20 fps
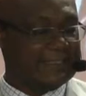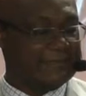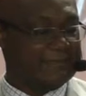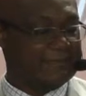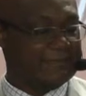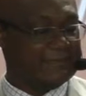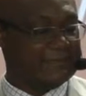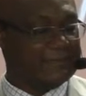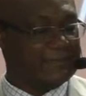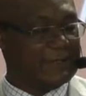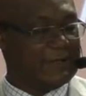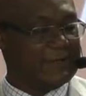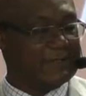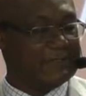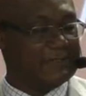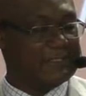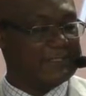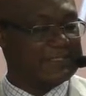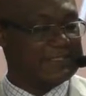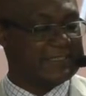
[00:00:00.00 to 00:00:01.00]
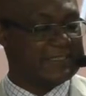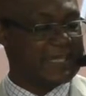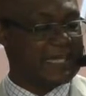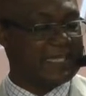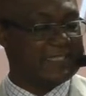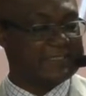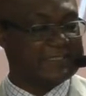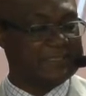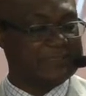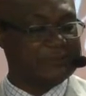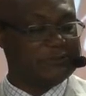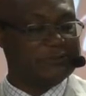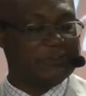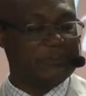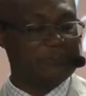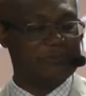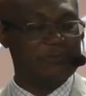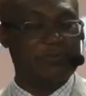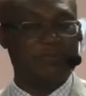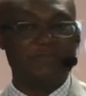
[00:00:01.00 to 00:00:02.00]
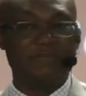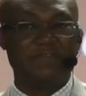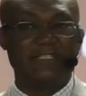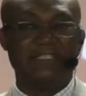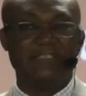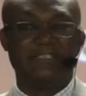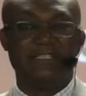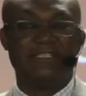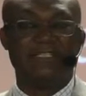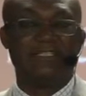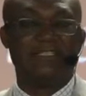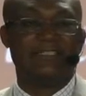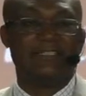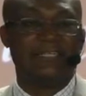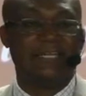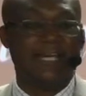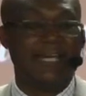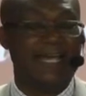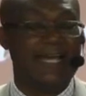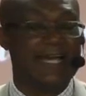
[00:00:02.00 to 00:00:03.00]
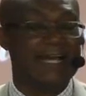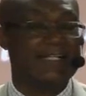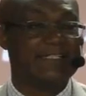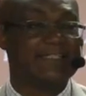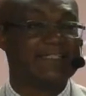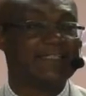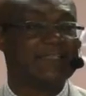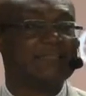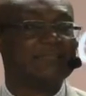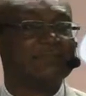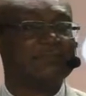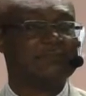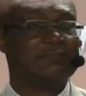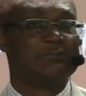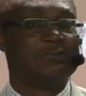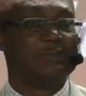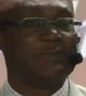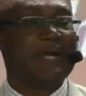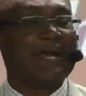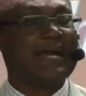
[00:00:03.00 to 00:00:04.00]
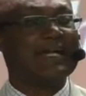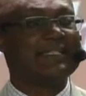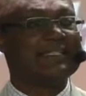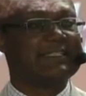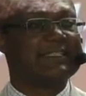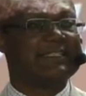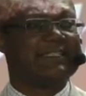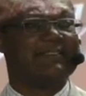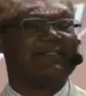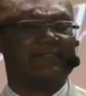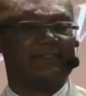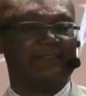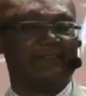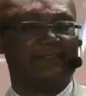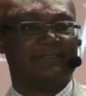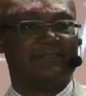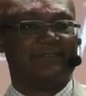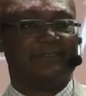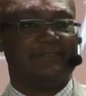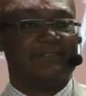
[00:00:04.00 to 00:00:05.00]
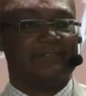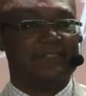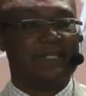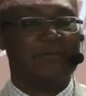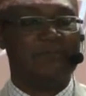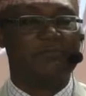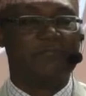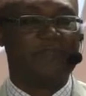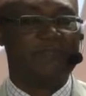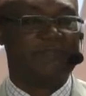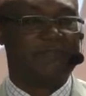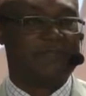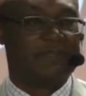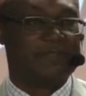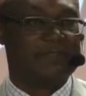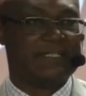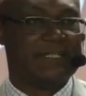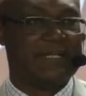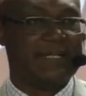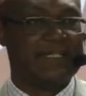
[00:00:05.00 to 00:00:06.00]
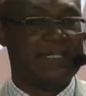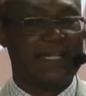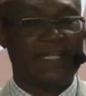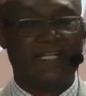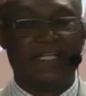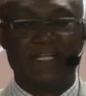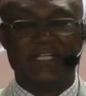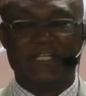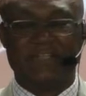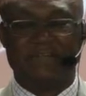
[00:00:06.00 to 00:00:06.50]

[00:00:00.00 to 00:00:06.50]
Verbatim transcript: the Lord was asking to the prophet, telling Ahaz to ask something from God, and he